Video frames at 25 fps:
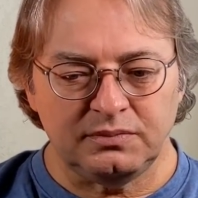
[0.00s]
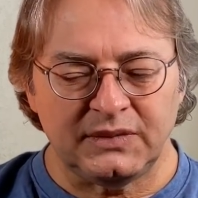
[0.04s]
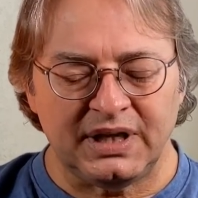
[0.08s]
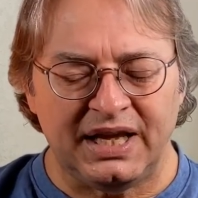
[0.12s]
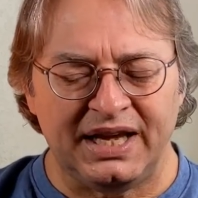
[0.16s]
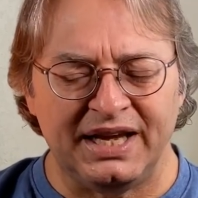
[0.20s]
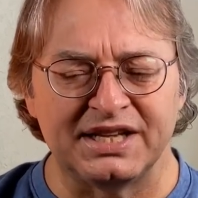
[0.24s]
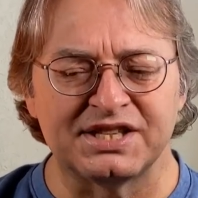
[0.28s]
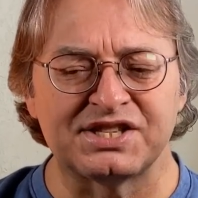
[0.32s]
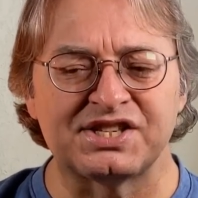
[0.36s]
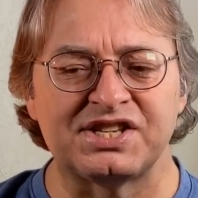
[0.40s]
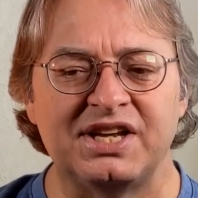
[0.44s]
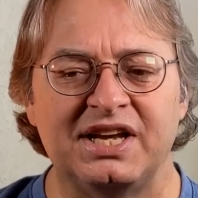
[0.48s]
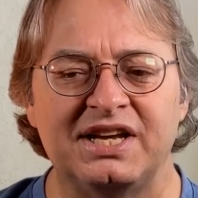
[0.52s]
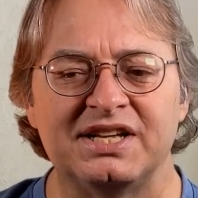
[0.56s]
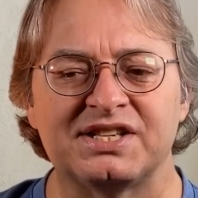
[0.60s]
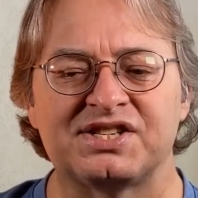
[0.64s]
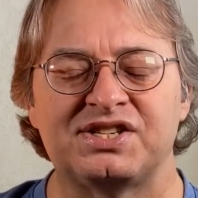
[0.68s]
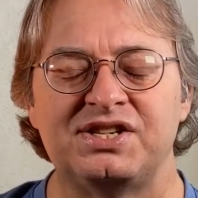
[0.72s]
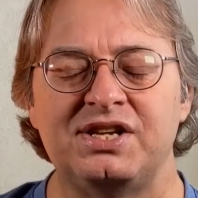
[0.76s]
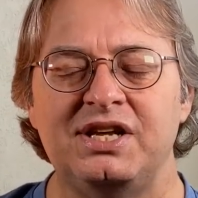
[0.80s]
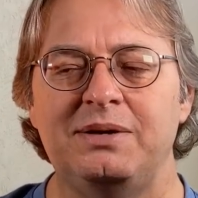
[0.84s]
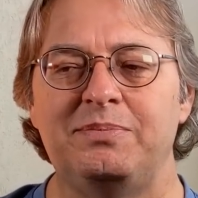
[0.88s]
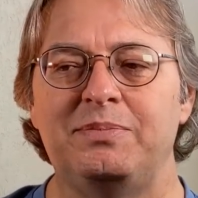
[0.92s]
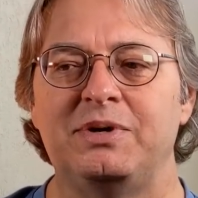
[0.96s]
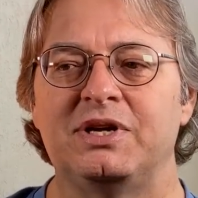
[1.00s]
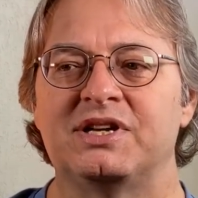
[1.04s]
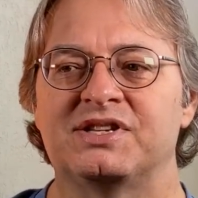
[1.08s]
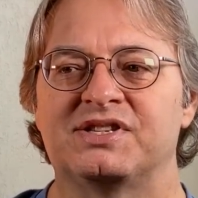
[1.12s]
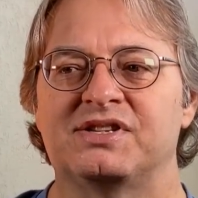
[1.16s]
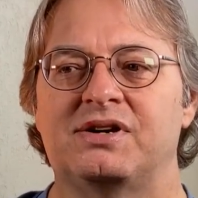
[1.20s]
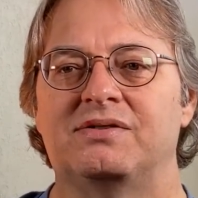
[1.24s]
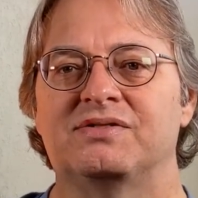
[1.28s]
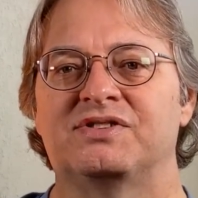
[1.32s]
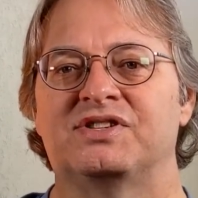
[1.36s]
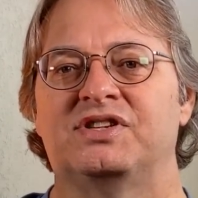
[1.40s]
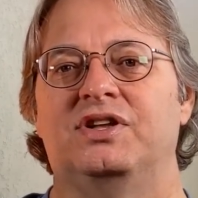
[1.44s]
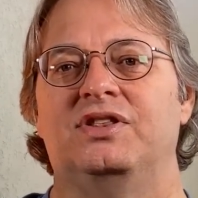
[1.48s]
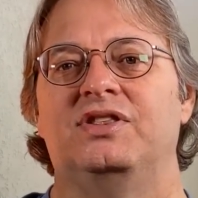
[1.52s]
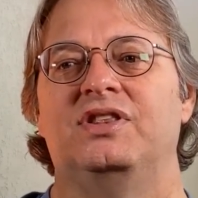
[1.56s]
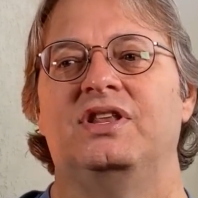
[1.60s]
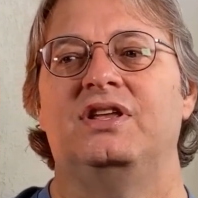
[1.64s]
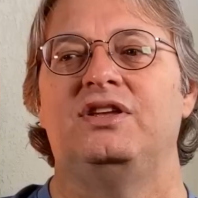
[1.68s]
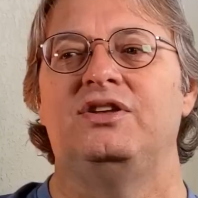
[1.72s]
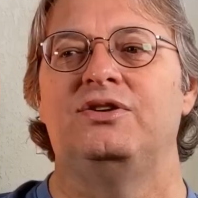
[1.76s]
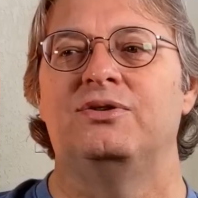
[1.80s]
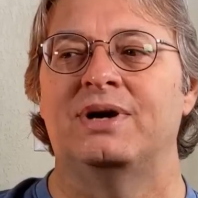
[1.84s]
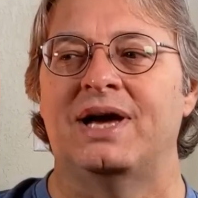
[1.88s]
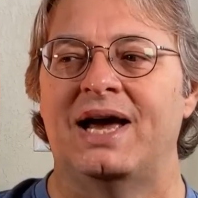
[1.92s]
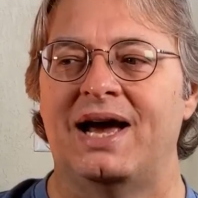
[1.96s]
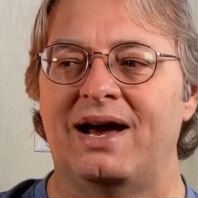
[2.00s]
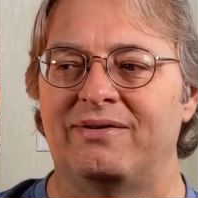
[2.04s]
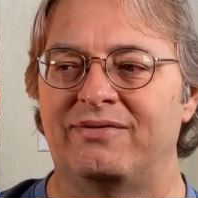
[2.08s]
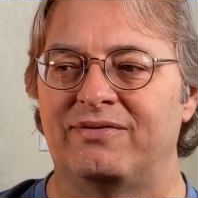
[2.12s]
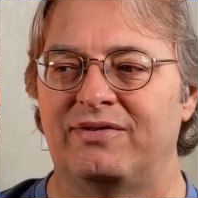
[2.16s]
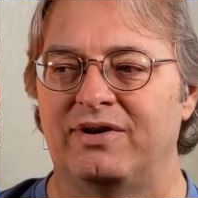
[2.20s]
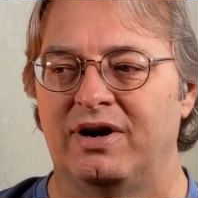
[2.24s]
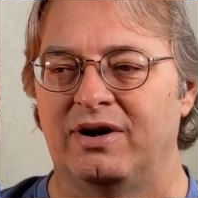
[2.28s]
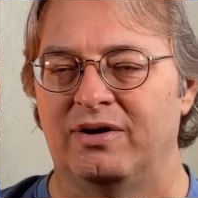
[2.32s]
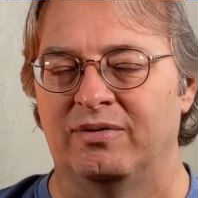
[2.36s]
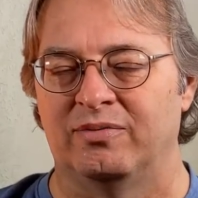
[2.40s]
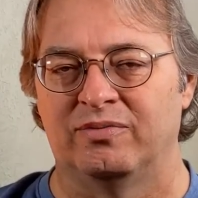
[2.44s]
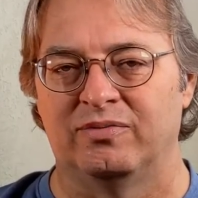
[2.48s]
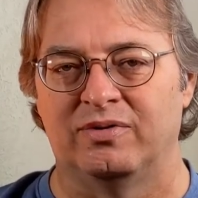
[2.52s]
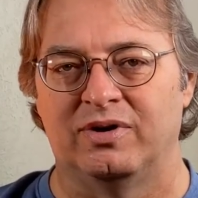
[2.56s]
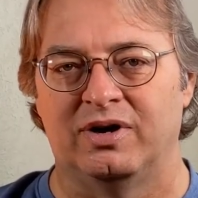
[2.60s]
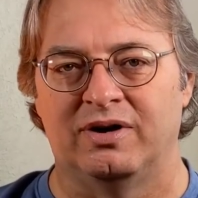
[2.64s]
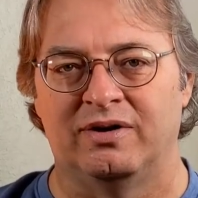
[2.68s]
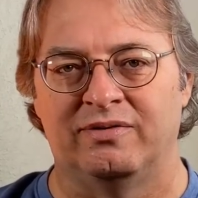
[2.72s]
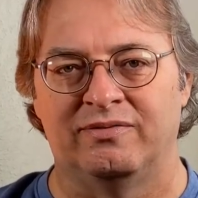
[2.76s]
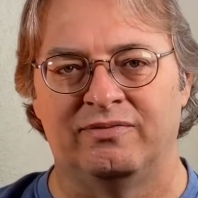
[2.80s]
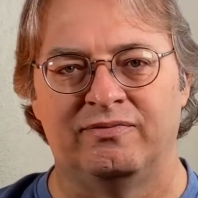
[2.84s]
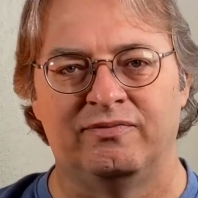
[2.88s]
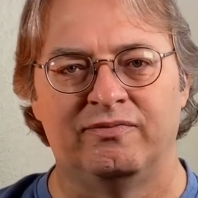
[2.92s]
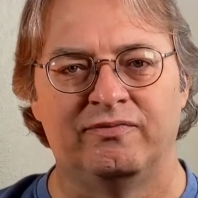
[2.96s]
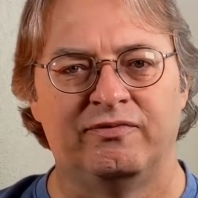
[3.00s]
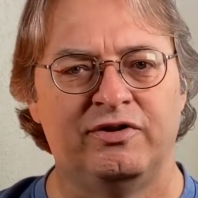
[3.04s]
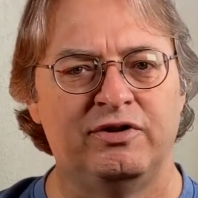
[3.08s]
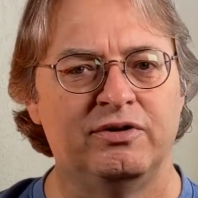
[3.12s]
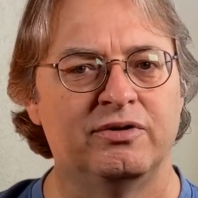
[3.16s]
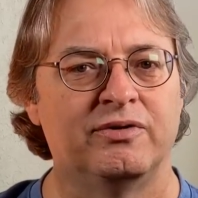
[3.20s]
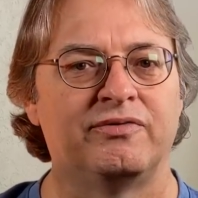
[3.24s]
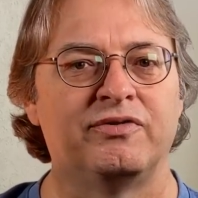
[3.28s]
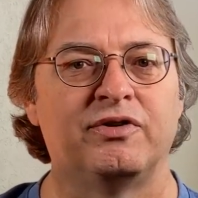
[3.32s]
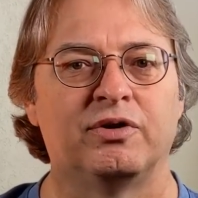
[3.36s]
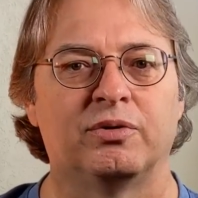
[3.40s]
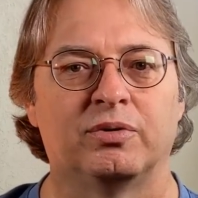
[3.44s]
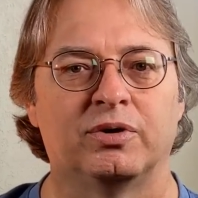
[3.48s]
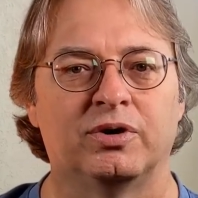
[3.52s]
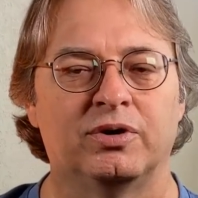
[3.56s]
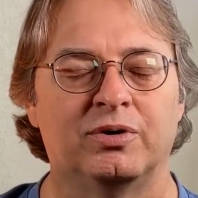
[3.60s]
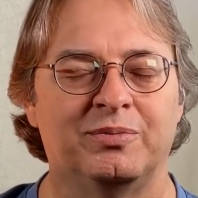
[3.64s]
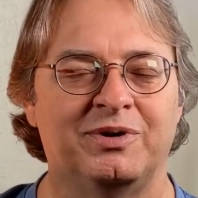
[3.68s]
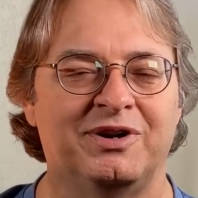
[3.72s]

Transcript: it's neat because all of a sudden you have a view of your room.